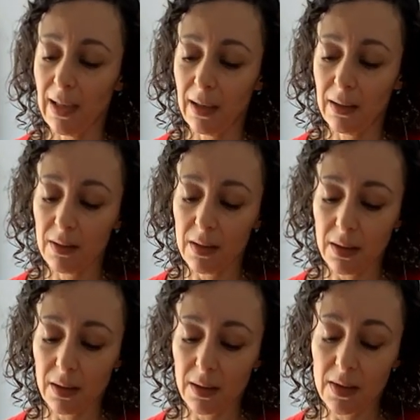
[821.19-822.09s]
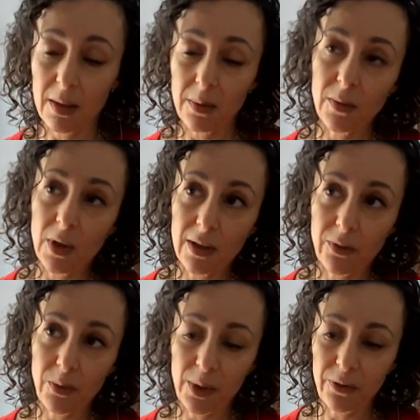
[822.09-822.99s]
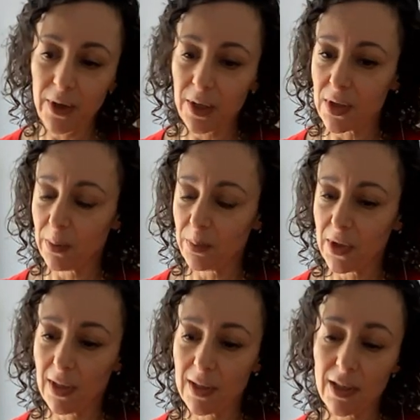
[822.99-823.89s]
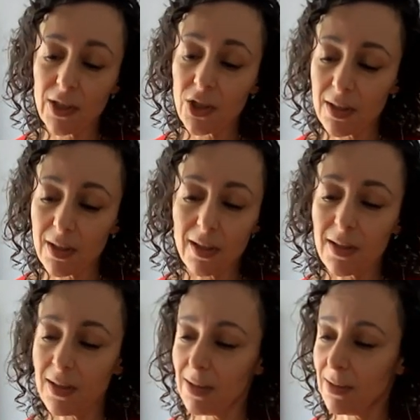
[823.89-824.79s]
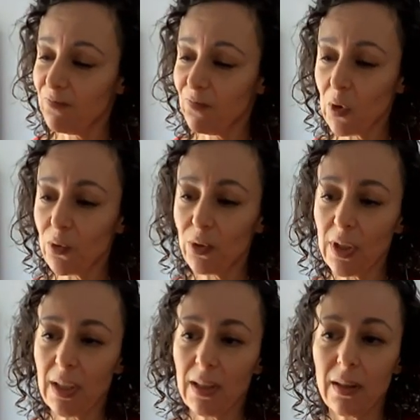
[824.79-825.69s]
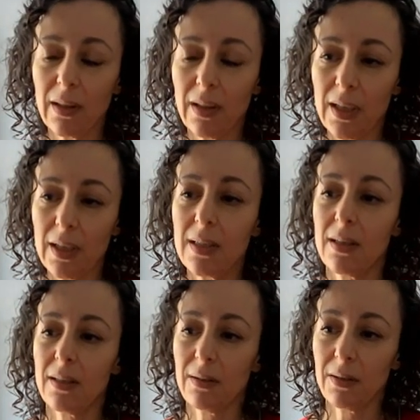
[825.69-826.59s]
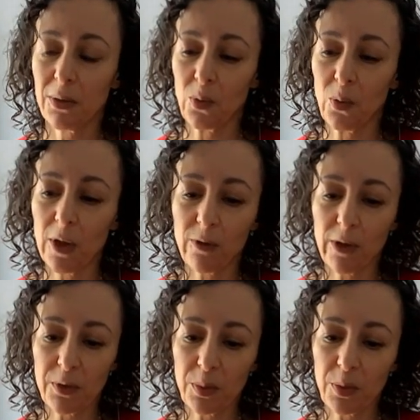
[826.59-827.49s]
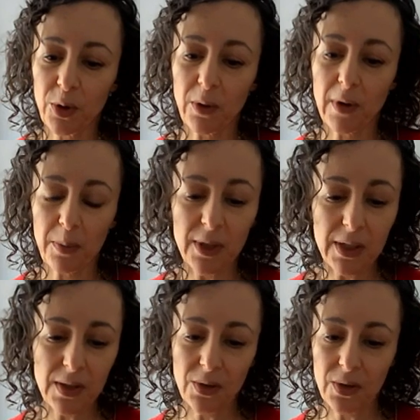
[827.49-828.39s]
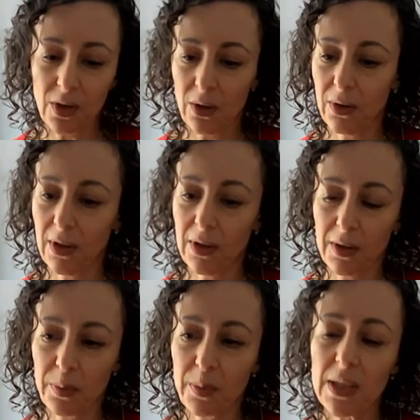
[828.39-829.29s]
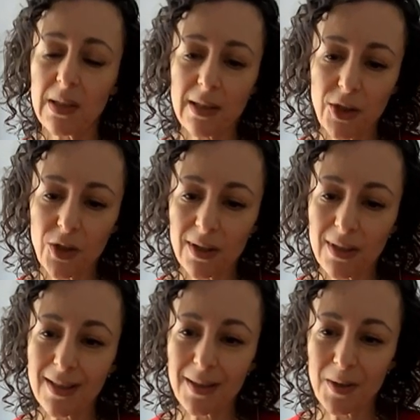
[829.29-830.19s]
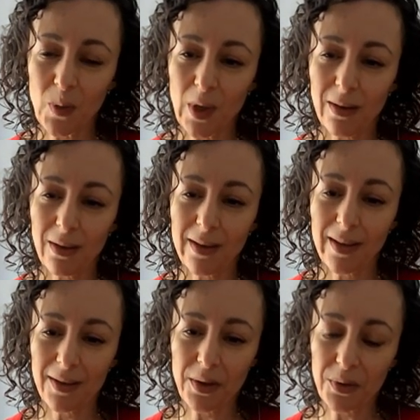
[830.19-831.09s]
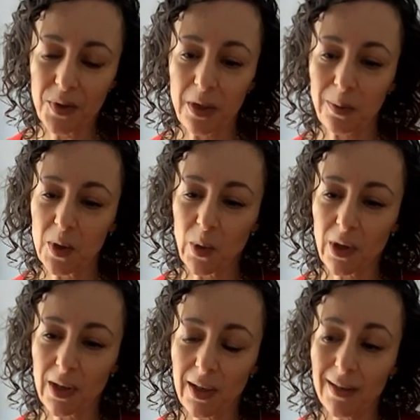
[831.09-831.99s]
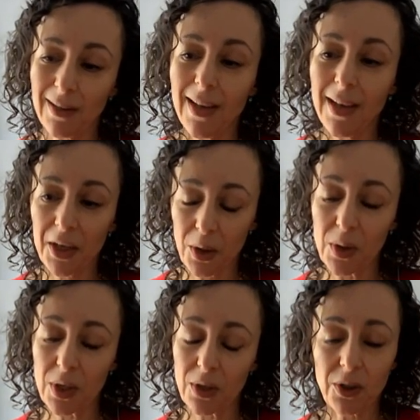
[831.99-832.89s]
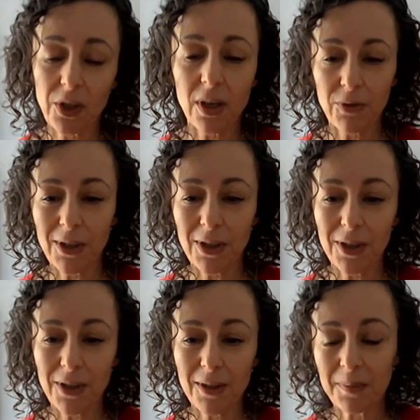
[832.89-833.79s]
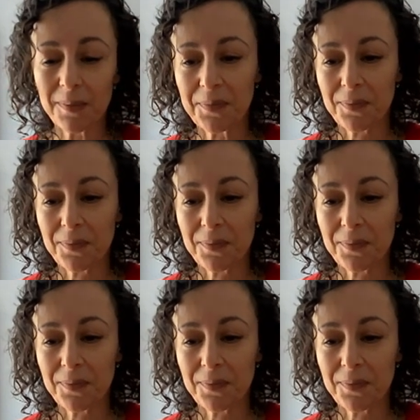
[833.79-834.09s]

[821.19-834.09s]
And some government affairs updates. It's really nice, well-rounded program. Plus, there's all the business sessions as well that another team is working on, and those are looking really good.